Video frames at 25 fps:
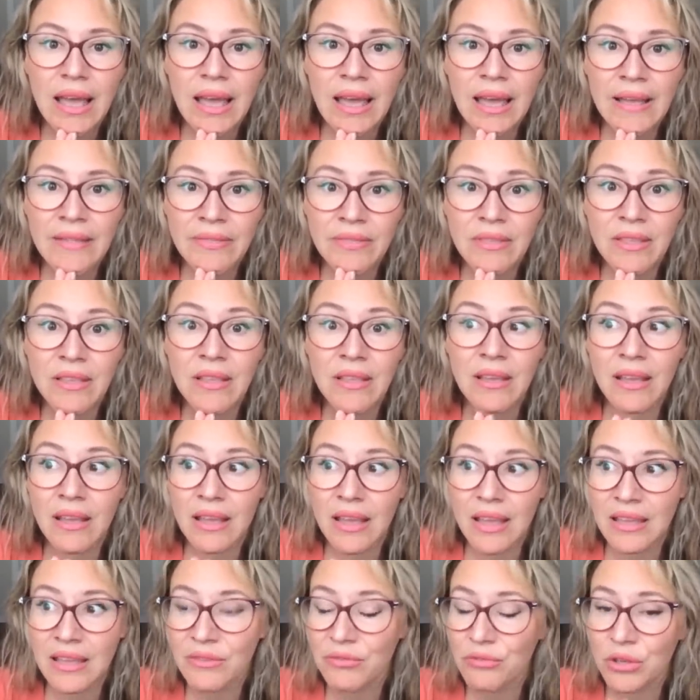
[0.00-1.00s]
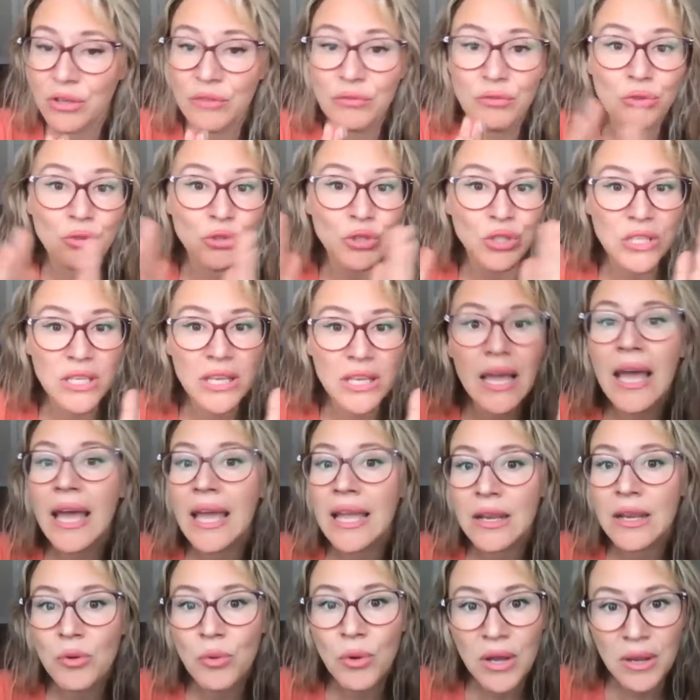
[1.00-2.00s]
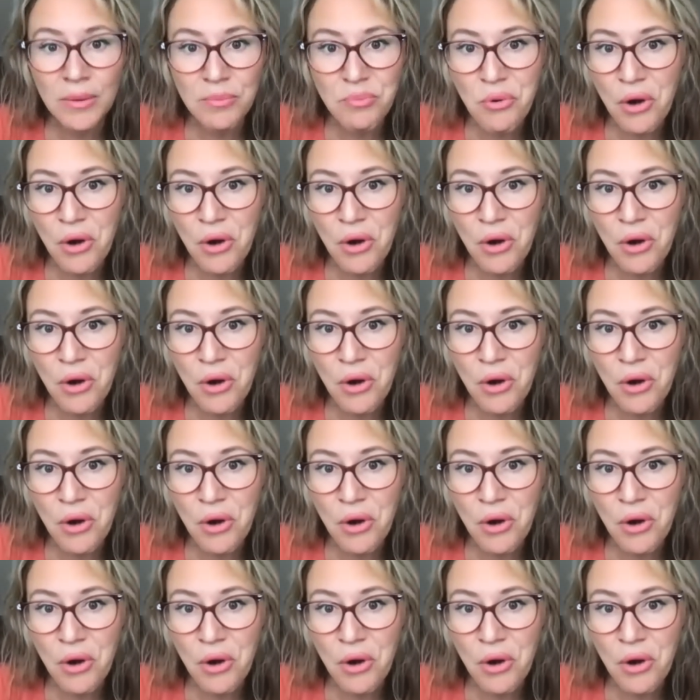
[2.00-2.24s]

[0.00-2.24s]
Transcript: And if you see anywhere